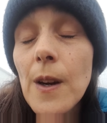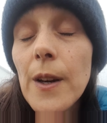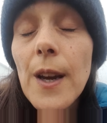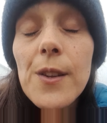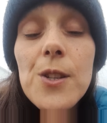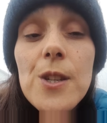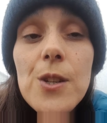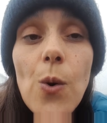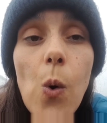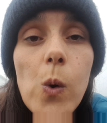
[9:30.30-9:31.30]
Okay, this
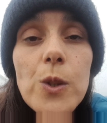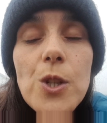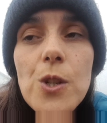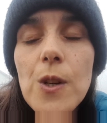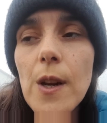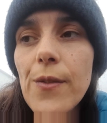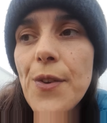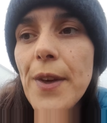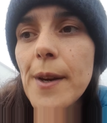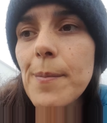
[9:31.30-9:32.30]
is all just
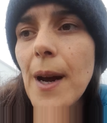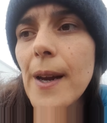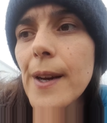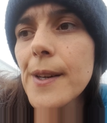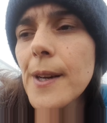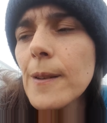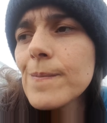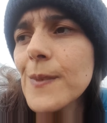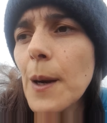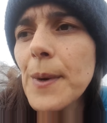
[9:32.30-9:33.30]
everything in my head
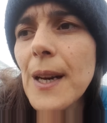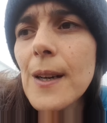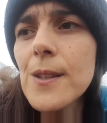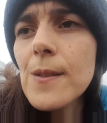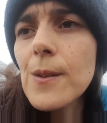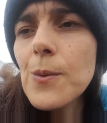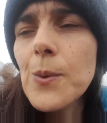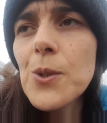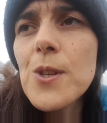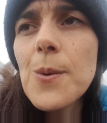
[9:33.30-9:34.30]
coming out.
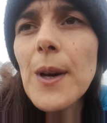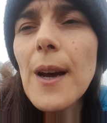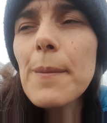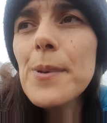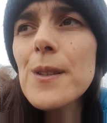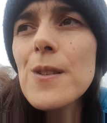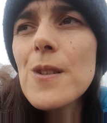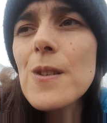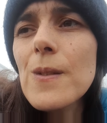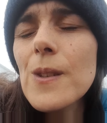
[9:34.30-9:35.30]
We'll see what happens.